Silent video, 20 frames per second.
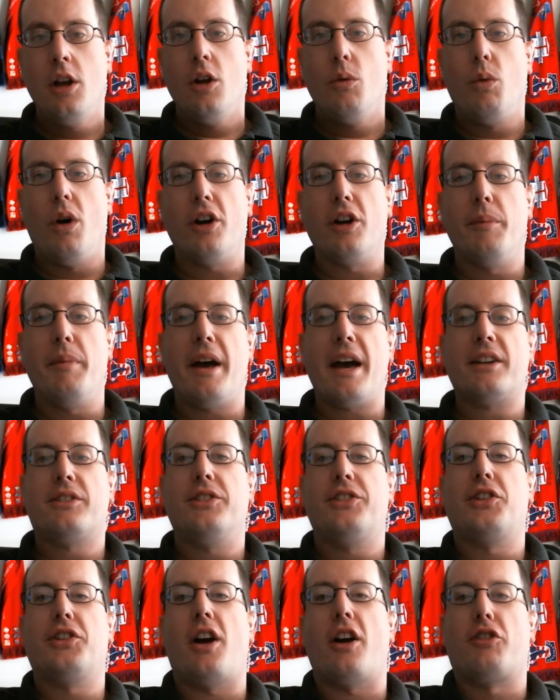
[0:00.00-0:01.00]
Welcome back to
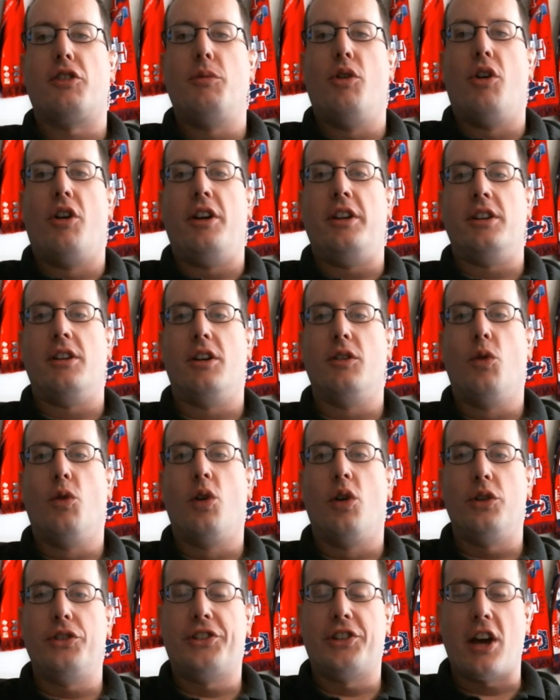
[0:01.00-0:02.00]
Soccer Morning on
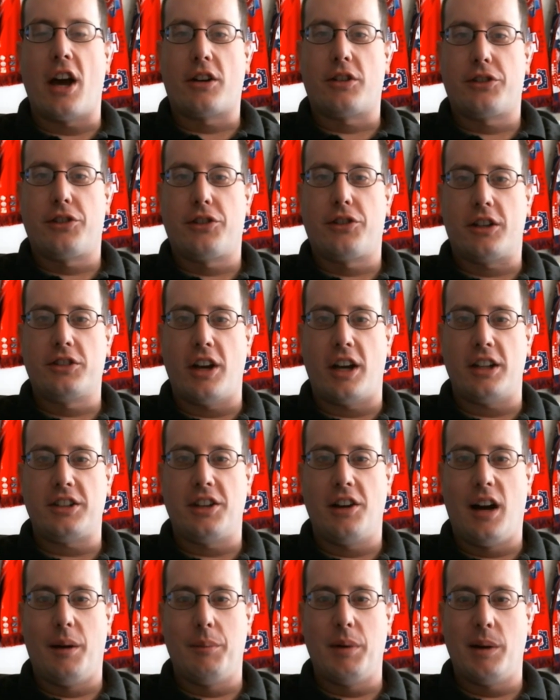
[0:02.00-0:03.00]

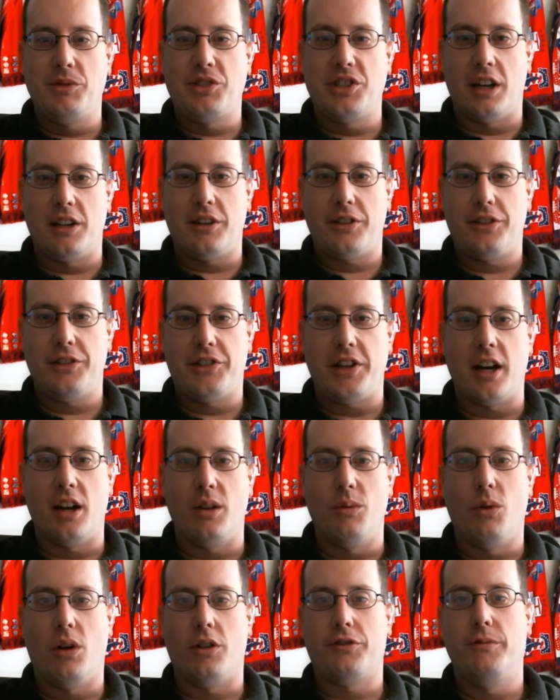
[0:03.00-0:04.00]
WorldSoccerTalk.com. I'm Jonathan
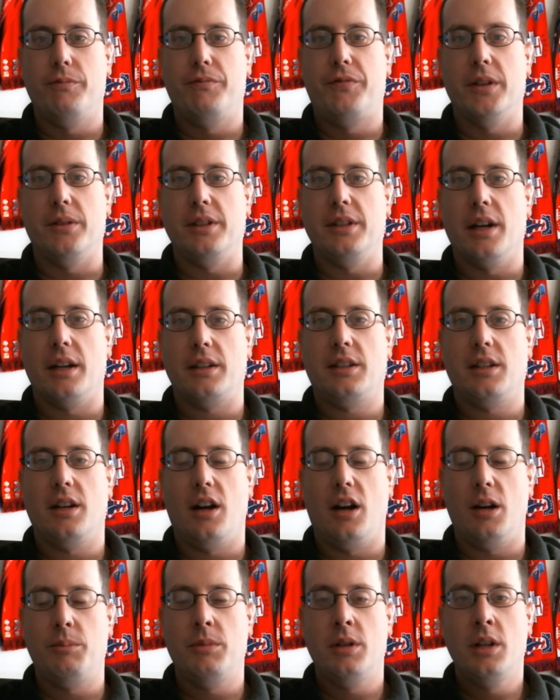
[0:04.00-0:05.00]
Tannenwald from
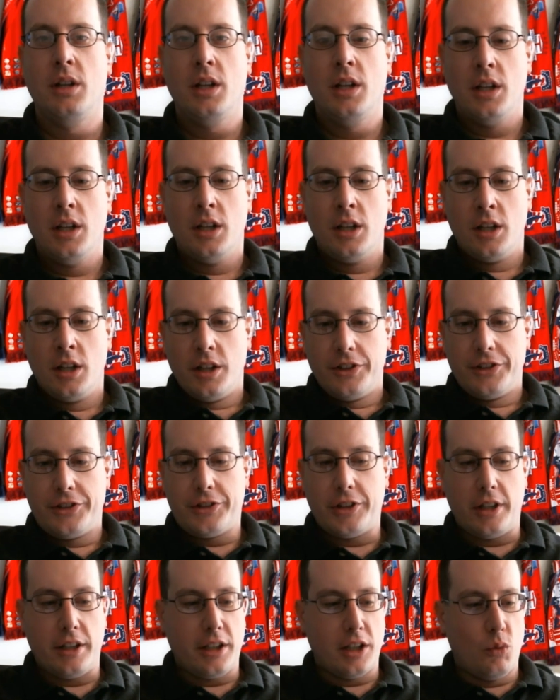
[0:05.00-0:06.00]
Philly.com.
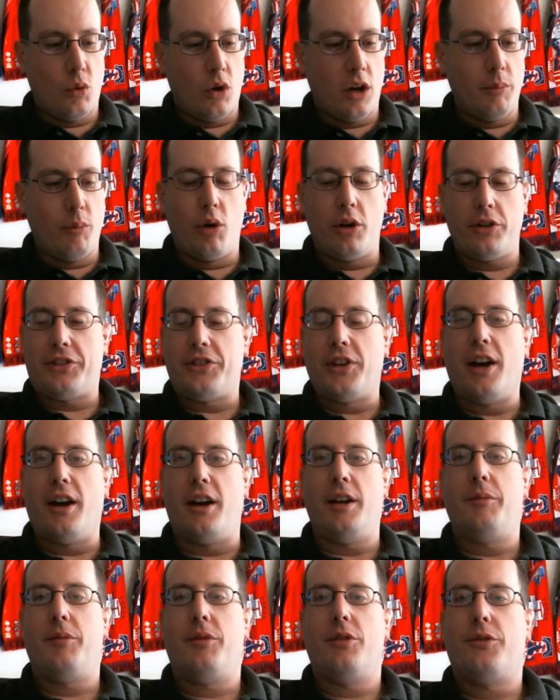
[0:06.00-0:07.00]
Sitting in one more
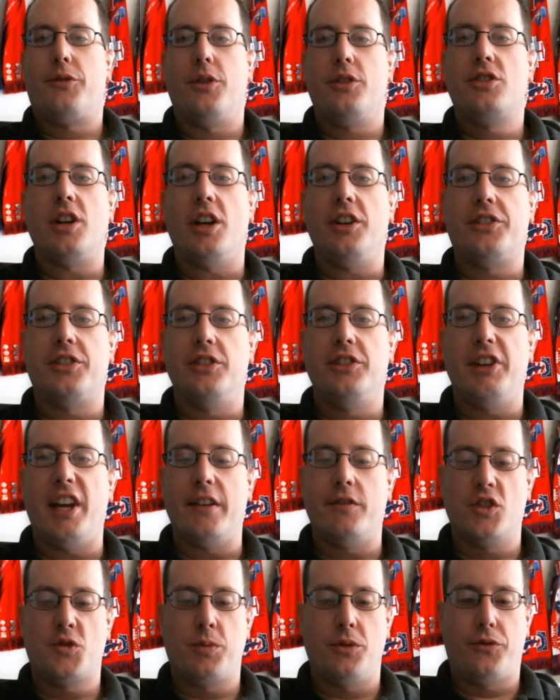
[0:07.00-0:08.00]
time for Jason
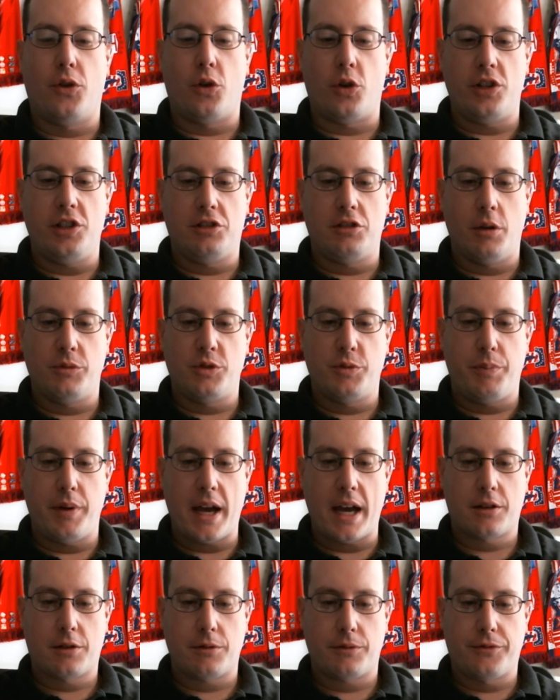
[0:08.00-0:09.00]
Davis before he comes
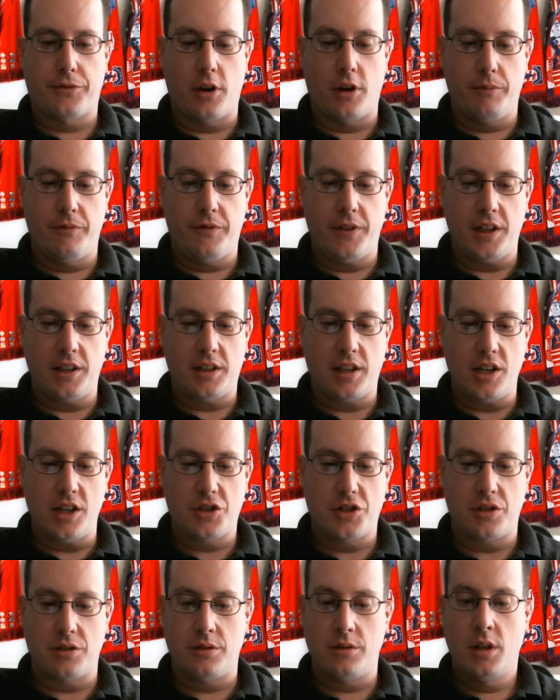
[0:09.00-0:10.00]
back from
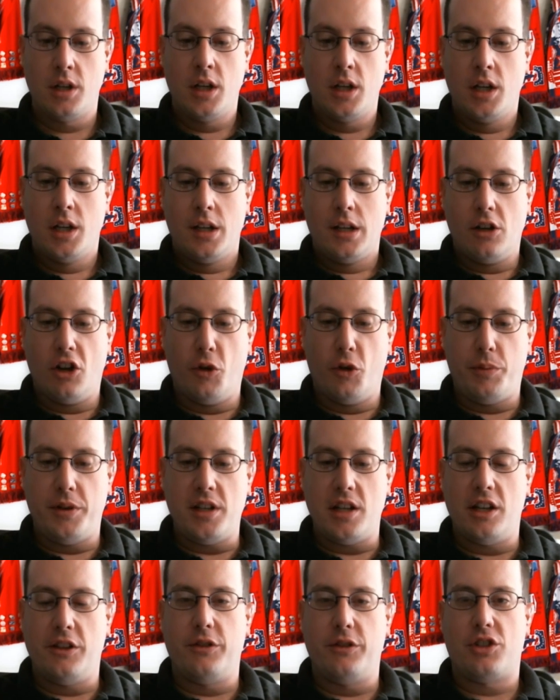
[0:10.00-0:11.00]
vacation. He'll
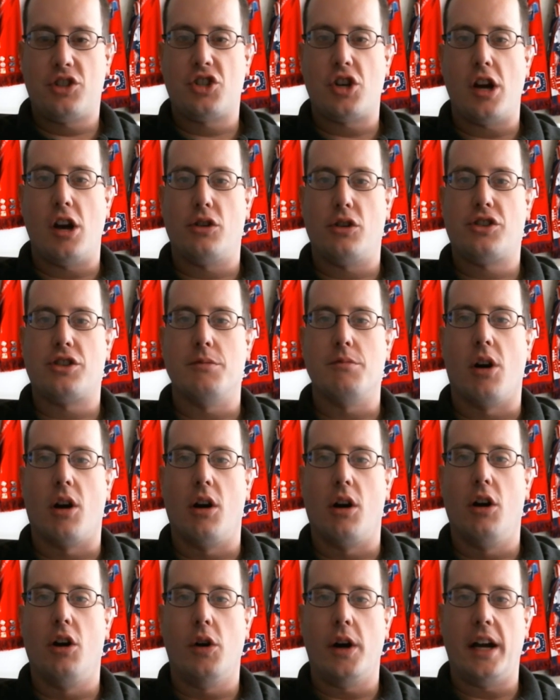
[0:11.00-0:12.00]
be in the chair
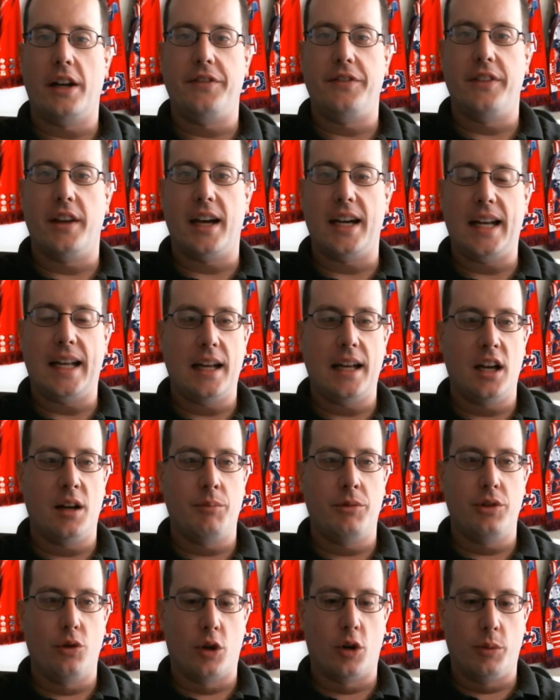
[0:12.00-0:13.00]
tomorrow at 9 a.m.
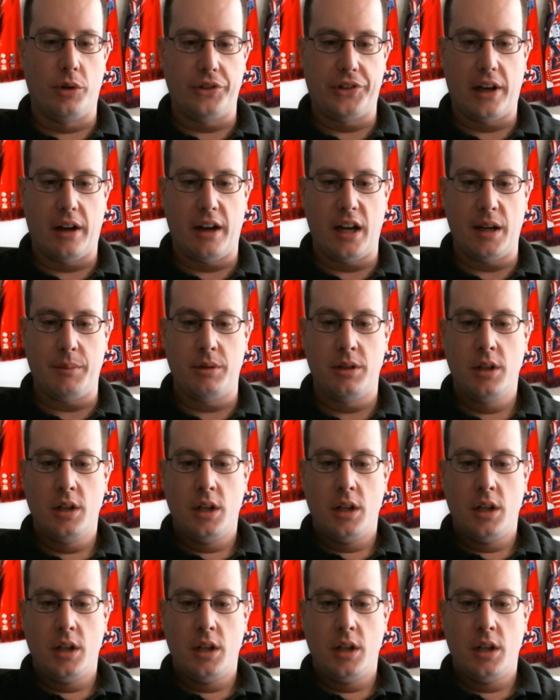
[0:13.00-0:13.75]
the normal time